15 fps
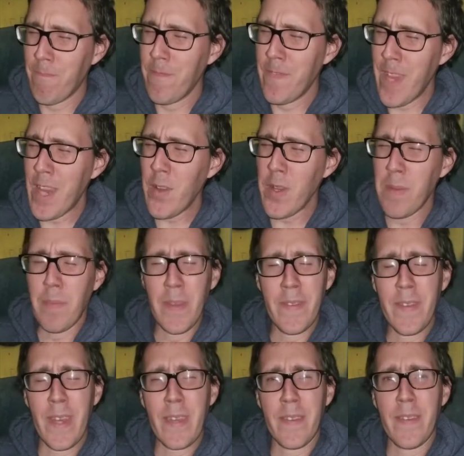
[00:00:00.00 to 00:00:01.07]
very
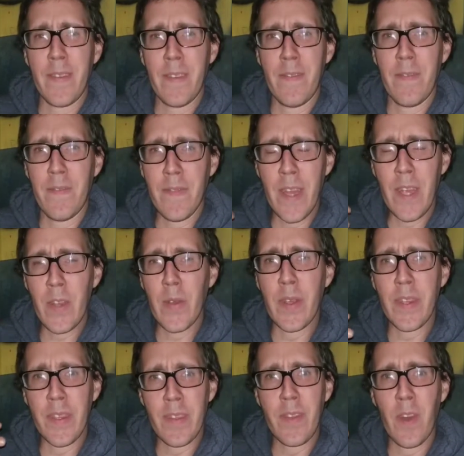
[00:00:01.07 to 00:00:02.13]
possessed and very
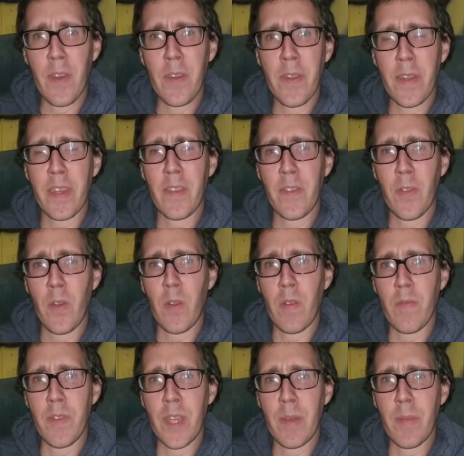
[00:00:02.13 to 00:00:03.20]
just under the control
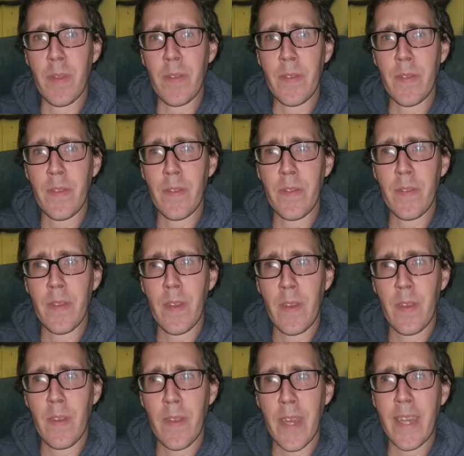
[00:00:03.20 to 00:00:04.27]
of demons,
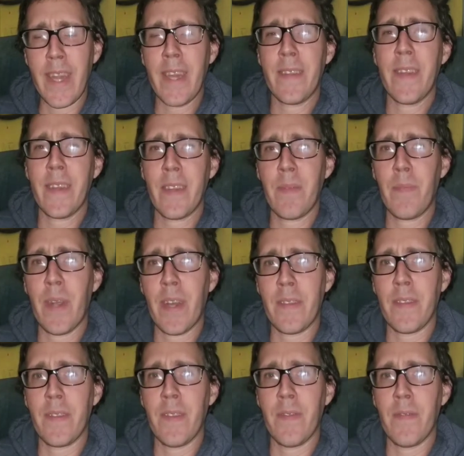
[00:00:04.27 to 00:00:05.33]
they can't take the
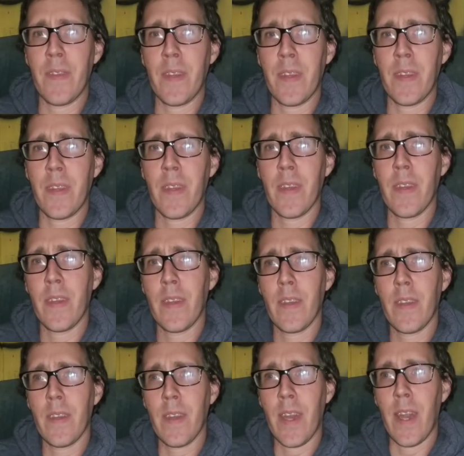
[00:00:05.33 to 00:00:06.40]
positivity,
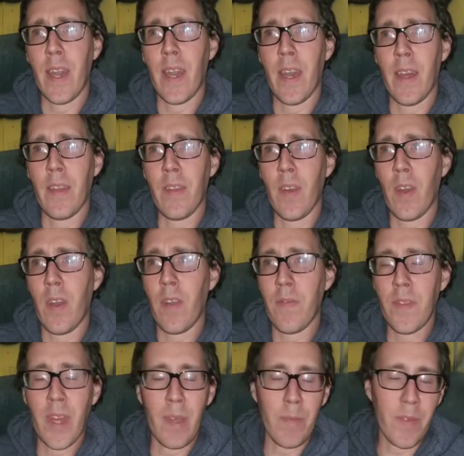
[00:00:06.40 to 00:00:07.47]
and
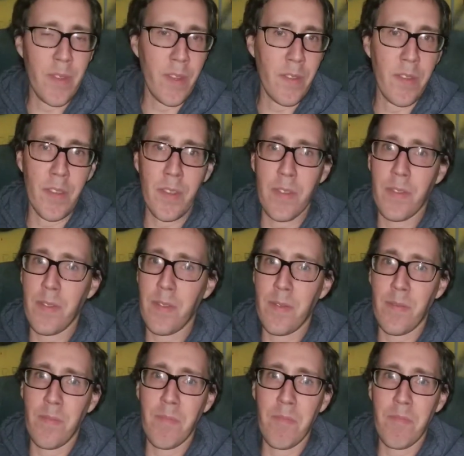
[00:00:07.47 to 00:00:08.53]
oftentimes they'll just
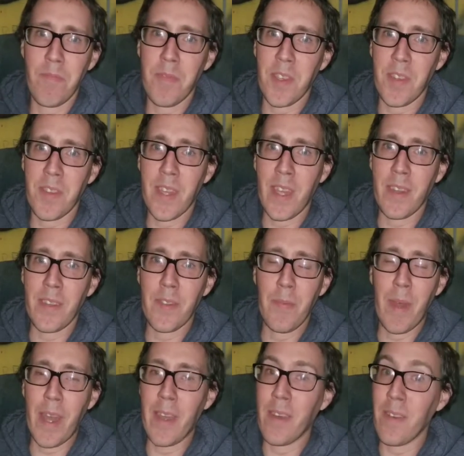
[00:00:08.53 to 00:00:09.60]
kind of
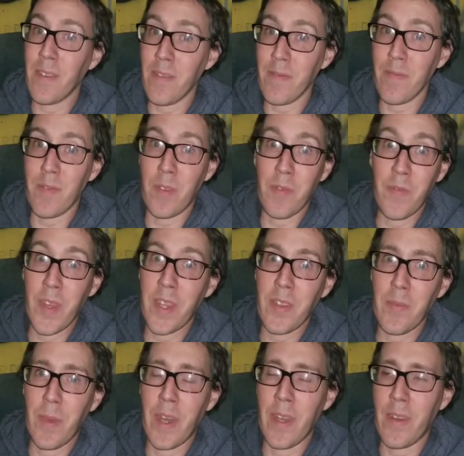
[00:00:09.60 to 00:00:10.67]
smile or fake
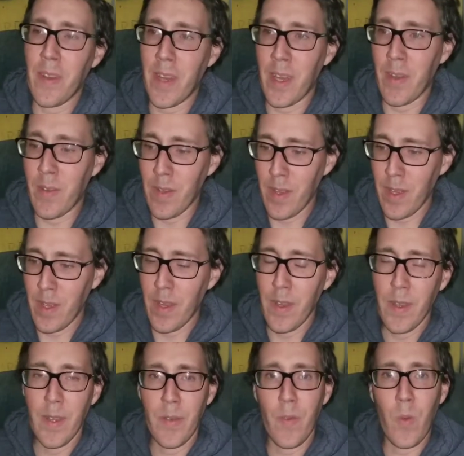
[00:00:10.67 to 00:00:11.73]
smile and
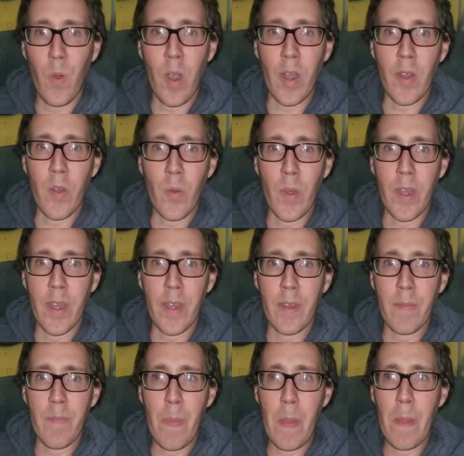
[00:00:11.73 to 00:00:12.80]
walk away.
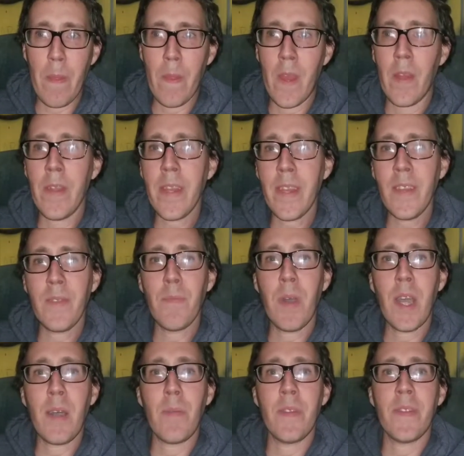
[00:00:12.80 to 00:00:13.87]
Now Nikki's
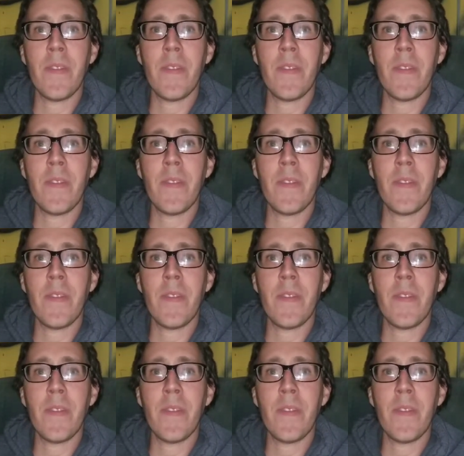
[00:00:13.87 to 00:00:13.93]
mom is